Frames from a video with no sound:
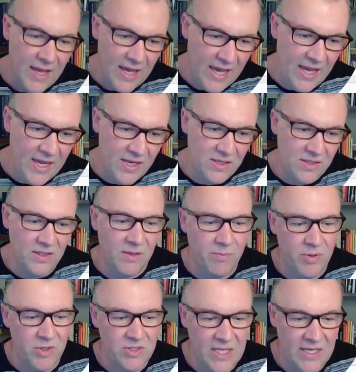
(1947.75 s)
and the
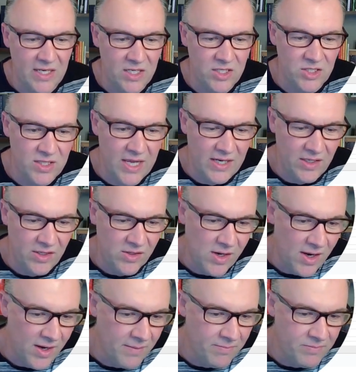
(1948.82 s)
percentage that you're
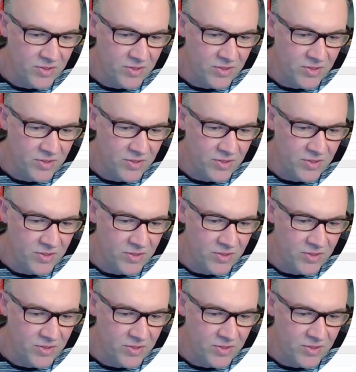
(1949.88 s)
up